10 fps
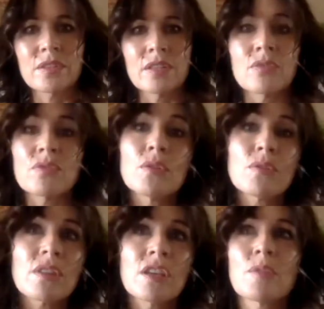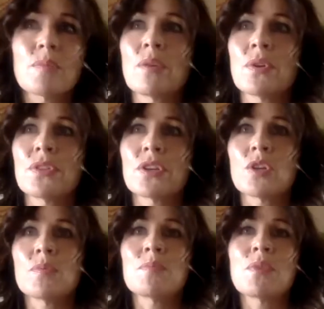If you think about what the
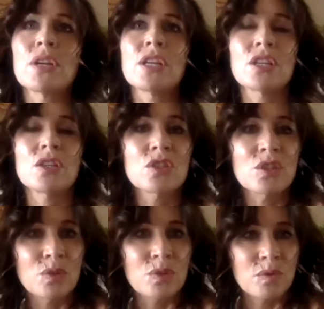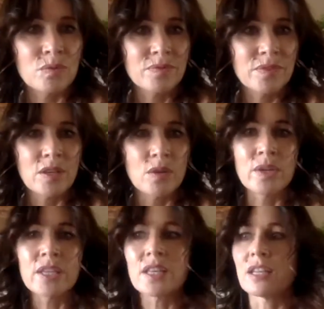human body can do,
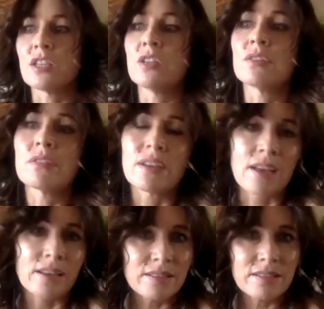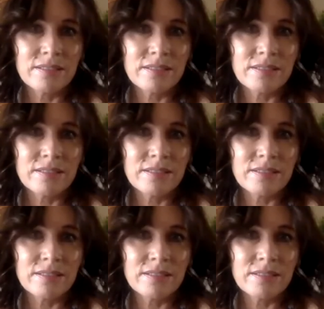we can urinate